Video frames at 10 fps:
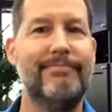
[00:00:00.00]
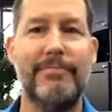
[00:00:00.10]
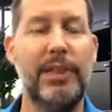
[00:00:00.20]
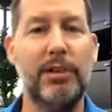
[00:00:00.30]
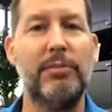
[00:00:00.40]

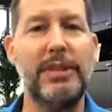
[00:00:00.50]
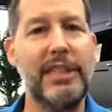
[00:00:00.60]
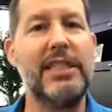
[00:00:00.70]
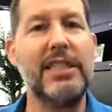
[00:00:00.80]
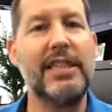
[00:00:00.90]
you know, he
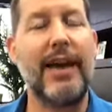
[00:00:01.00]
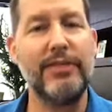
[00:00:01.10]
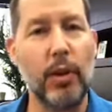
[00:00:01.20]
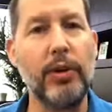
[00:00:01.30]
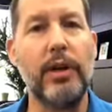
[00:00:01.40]
just needs to have
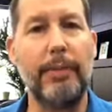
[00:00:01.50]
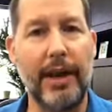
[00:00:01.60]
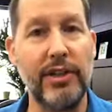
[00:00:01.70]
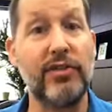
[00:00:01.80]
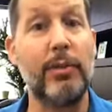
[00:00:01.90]
his own
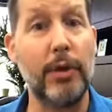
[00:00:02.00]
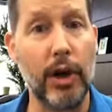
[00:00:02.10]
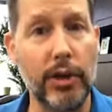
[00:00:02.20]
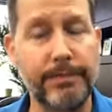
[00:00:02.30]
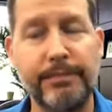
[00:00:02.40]
independence from
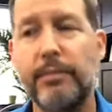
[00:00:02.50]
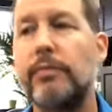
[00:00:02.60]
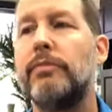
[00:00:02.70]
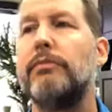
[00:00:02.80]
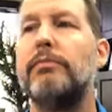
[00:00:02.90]
her.
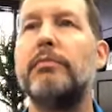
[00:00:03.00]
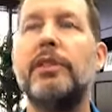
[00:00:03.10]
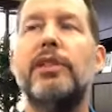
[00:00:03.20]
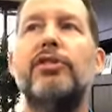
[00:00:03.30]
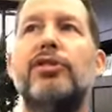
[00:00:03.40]

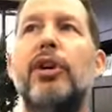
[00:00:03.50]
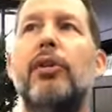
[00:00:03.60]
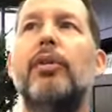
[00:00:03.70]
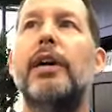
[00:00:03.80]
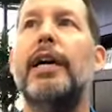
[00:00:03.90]

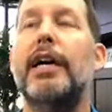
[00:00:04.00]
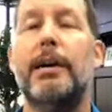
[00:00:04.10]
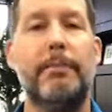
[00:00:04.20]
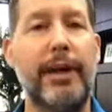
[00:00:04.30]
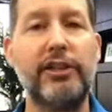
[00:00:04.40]
So,
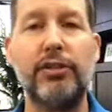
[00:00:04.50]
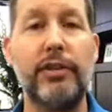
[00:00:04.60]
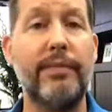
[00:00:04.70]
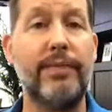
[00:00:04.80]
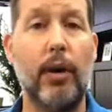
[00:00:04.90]
make sure
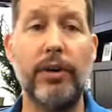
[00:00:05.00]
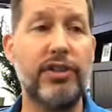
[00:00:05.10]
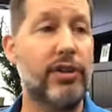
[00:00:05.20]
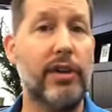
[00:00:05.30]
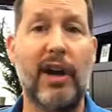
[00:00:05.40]
the phone is
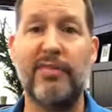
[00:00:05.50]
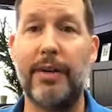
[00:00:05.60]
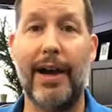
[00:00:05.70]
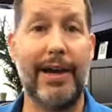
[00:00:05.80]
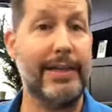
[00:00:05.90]
turned off
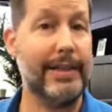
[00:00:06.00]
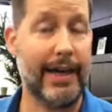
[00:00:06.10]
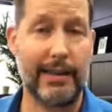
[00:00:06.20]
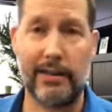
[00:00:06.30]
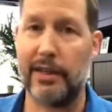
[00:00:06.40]
by
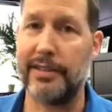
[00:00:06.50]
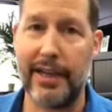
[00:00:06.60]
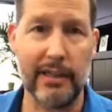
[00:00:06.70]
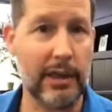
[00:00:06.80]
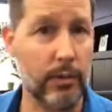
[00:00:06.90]
9 o'clock,
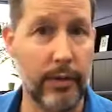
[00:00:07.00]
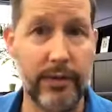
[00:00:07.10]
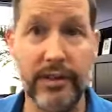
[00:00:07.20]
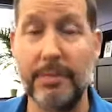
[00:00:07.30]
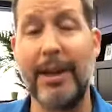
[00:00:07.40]
10 o'clock,
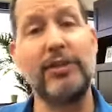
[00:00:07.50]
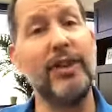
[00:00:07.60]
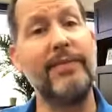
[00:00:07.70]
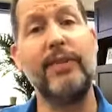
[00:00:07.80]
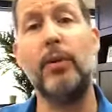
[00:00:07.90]
wherever it is. And make sure
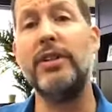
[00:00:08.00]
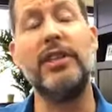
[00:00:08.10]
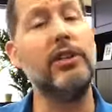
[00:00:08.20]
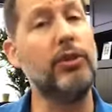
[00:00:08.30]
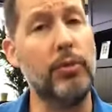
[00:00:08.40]
that phone is
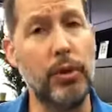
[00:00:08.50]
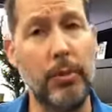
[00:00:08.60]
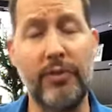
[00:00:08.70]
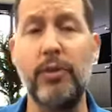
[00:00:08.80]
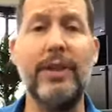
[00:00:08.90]
in your
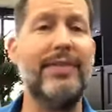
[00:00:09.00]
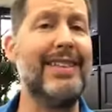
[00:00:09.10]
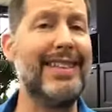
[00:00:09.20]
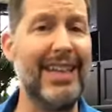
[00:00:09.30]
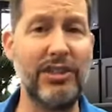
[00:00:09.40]
room. If you leave it in
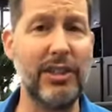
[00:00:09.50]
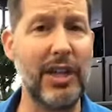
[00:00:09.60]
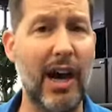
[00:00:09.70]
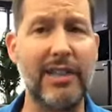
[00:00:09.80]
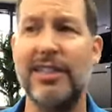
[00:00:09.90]
the kitchen
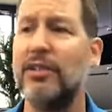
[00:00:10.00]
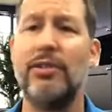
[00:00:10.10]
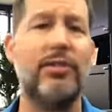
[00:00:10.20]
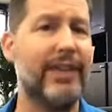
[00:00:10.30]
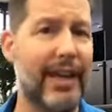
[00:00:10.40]
docked, he's going
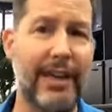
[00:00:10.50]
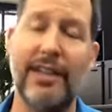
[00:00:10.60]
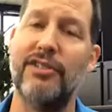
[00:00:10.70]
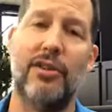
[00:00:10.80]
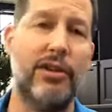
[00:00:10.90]
to go get it
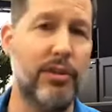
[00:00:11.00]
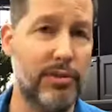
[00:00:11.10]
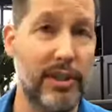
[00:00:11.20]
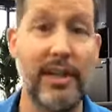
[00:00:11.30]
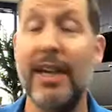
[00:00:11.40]
and he's going to
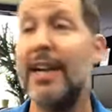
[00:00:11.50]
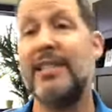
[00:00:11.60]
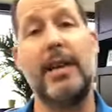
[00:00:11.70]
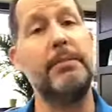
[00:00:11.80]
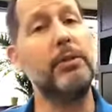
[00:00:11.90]
use it.
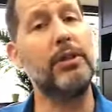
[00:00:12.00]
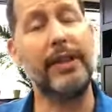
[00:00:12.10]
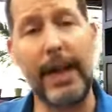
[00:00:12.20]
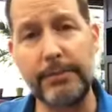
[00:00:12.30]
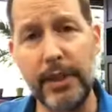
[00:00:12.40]
Same thing with the
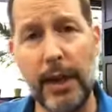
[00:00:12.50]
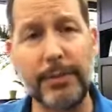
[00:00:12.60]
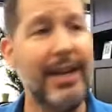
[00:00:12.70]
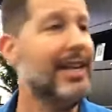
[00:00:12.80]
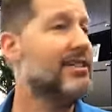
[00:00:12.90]

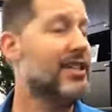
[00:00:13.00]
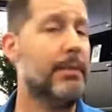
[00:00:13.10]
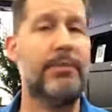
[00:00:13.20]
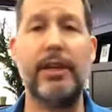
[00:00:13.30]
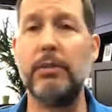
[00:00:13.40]
laptop.
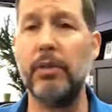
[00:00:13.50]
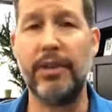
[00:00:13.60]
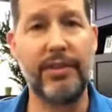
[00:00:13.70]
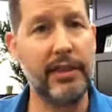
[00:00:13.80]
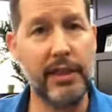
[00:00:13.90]
Same thing
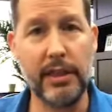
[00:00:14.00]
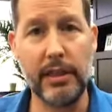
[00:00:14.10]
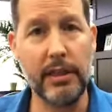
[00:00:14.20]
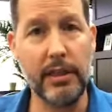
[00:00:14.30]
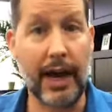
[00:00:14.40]
with
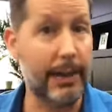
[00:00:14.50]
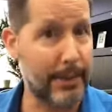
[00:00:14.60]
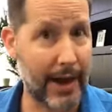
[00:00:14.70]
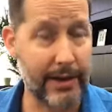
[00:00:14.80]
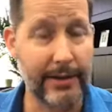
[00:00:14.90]
the
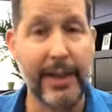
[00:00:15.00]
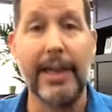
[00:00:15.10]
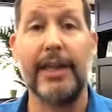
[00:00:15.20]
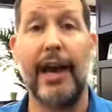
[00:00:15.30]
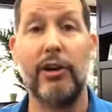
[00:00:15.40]
iPad.
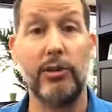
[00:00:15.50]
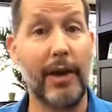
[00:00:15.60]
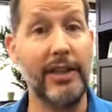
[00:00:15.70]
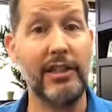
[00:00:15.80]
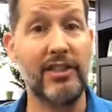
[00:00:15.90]
Now, you
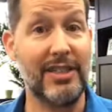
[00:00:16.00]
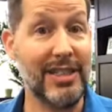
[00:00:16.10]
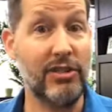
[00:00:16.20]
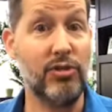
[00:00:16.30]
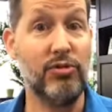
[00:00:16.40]
may just
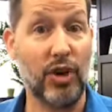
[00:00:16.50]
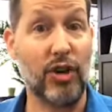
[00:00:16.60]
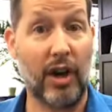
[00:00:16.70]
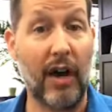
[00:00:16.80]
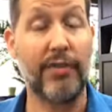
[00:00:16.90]
need to
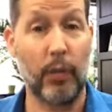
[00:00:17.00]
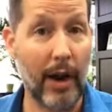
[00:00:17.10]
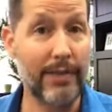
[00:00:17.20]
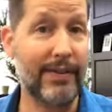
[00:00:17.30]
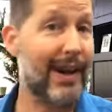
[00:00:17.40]
turn off the
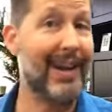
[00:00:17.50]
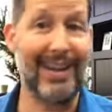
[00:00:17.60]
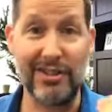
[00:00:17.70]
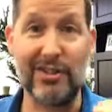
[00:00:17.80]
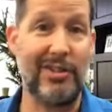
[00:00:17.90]
Wi-Fi
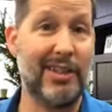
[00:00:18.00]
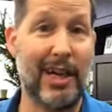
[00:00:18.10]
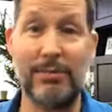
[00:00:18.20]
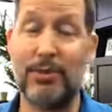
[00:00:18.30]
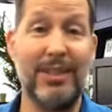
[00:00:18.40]
at a certain
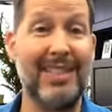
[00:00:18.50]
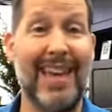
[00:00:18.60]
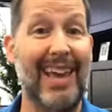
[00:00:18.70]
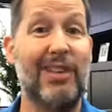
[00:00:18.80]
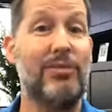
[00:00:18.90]
time, so he just
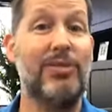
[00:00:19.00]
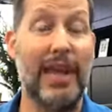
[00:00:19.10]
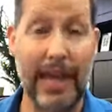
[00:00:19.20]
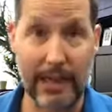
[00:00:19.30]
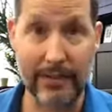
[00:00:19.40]
can't use
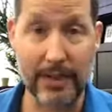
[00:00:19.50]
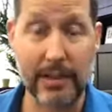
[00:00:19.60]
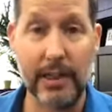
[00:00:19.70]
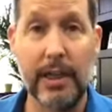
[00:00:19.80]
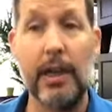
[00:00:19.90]
any of it.
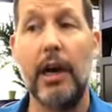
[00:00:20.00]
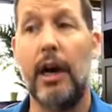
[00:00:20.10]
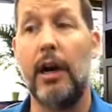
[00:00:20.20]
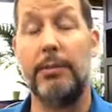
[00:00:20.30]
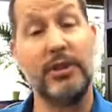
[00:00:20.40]

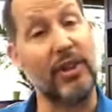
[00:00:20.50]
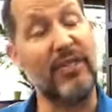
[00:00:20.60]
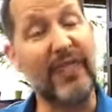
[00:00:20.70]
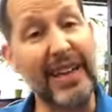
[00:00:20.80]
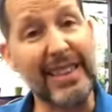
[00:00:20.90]
Um, he's going
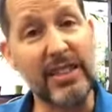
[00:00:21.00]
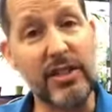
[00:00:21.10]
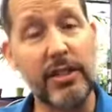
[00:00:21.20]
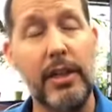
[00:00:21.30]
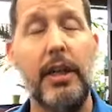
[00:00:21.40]
to fight
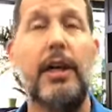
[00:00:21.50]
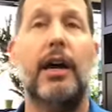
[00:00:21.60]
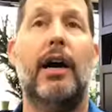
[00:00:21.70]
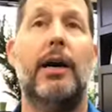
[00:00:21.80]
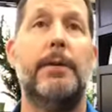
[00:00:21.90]
this.
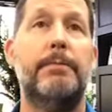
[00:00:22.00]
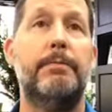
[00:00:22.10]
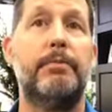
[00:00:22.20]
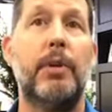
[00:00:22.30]
Um,